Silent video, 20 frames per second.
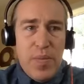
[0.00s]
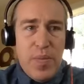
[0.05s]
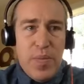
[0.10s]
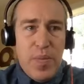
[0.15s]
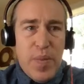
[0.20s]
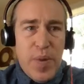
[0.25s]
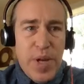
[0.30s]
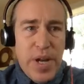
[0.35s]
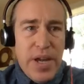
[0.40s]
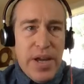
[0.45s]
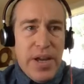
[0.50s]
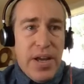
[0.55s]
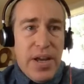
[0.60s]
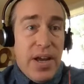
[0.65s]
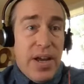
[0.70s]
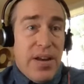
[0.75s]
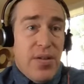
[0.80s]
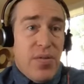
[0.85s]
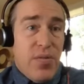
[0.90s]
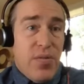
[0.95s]
But
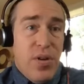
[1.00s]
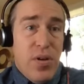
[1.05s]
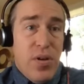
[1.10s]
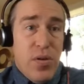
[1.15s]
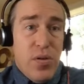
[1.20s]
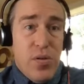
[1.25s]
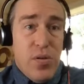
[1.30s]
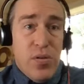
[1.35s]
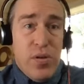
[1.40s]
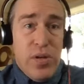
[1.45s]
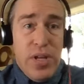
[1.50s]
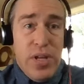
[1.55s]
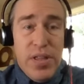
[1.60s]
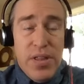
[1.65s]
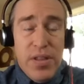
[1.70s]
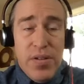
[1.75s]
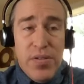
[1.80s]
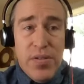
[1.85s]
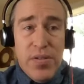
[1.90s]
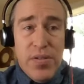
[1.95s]
I don't know in
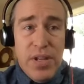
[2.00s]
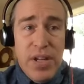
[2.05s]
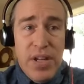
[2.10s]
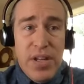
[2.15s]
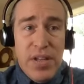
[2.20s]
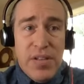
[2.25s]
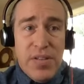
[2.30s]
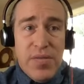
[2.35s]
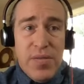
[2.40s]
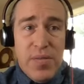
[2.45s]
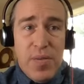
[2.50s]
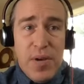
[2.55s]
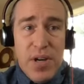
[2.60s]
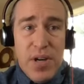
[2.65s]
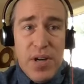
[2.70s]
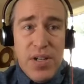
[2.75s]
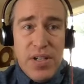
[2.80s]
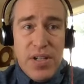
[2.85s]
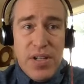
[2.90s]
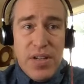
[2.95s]
the early days of the
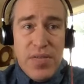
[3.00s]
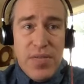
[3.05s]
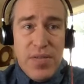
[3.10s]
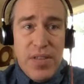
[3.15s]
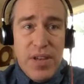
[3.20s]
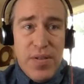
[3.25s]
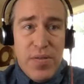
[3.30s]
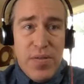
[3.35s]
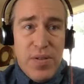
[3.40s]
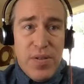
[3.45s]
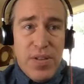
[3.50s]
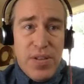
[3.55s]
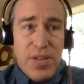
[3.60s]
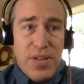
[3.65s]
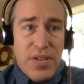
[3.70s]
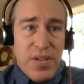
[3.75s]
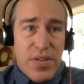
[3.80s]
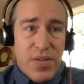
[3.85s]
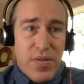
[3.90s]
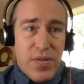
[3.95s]
project if that was
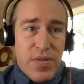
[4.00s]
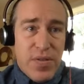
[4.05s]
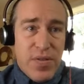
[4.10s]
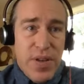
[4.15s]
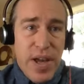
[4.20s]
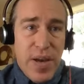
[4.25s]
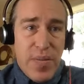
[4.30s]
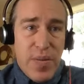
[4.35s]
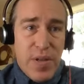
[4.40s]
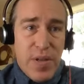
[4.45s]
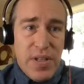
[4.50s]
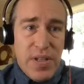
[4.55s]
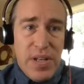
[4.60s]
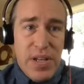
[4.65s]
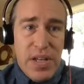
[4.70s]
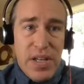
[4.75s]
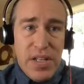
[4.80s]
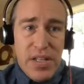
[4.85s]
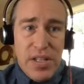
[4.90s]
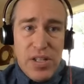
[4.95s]
just sort of
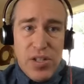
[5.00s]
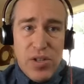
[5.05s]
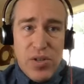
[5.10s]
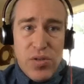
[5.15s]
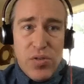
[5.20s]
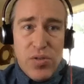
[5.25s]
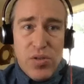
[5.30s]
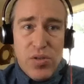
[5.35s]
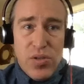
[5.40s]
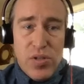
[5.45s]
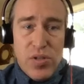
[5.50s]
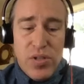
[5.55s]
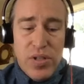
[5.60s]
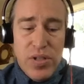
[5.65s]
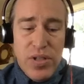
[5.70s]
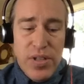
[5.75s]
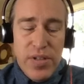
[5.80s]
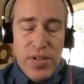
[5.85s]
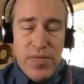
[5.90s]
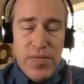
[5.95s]
happenstance or
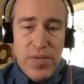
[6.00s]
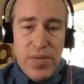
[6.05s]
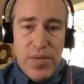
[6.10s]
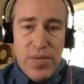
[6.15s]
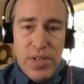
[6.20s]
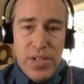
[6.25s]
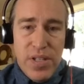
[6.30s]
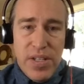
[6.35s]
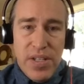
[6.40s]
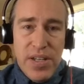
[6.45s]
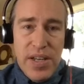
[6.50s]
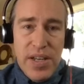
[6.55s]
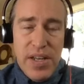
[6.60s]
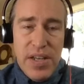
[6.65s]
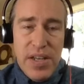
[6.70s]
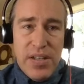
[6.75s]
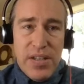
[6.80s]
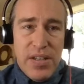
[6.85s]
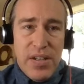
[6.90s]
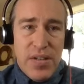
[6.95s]
if it was design
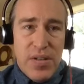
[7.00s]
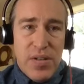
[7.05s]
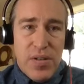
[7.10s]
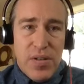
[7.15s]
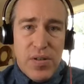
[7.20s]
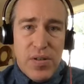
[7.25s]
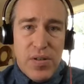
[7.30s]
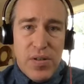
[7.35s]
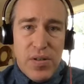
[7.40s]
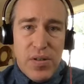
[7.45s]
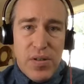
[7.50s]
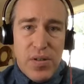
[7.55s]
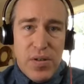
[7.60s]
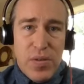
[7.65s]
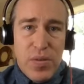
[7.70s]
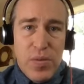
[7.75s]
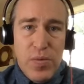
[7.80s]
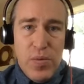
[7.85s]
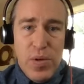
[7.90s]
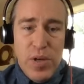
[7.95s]
intent or
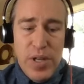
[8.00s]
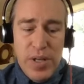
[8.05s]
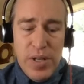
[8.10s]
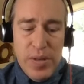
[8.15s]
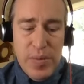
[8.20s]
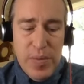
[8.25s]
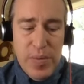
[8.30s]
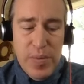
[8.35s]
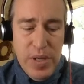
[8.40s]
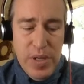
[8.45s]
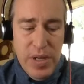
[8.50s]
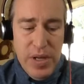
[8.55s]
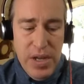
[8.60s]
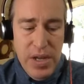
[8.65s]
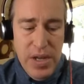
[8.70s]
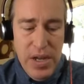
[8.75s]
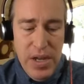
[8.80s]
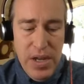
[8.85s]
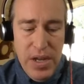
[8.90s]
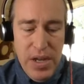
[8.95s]
what. But
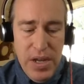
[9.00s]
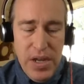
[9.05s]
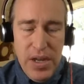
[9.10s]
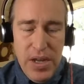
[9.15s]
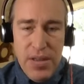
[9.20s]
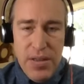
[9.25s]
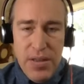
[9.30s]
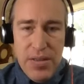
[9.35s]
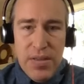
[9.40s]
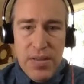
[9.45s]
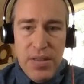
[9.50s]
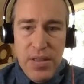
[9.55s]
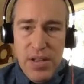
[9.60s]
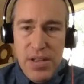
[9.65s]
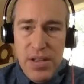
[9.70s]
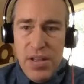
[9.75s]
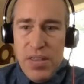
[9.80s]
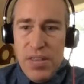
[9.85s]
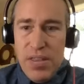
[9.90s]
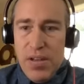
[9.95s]
I
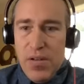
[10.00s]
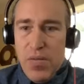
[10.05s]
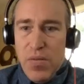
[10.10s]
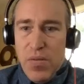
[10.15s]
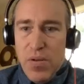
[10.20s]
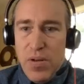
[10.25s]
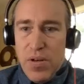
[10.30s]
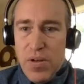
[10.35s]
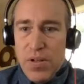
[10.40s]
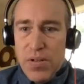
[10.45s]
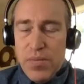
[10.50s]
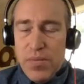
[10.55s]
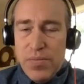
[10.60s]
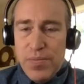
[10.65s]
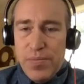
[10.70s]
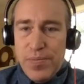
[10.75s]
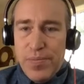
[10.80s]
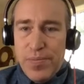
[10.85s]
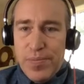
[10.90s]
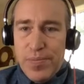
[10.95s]
think
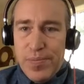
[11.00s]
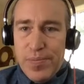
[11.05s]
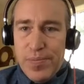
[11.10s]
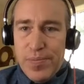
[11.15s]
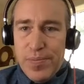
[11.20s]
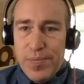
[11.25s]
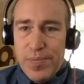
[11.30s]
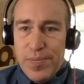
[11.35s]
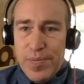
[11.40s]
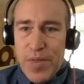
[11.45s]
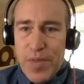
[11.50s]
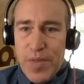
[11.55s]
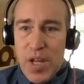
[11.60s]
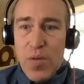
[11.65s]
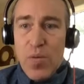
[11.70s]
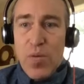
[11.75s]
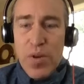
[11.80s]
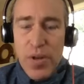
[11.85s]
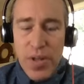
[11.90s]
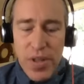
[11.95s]
I
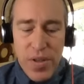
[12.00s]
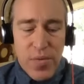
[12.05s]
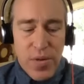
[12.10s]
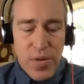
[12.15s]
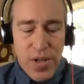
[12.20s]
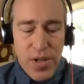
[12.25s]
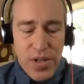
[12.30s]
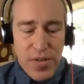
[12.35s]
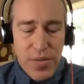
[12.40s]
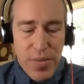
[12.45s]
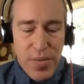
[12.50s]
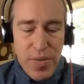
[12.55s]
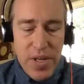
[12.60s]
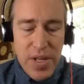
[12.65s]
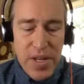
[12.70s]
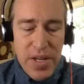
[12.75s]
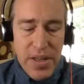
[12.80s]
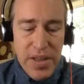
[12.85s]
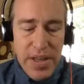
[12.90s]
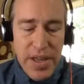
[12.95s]
worry that we're just
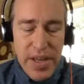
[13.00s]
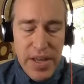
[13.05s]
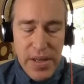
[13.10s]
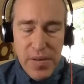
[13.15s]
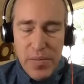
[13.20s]
repeating that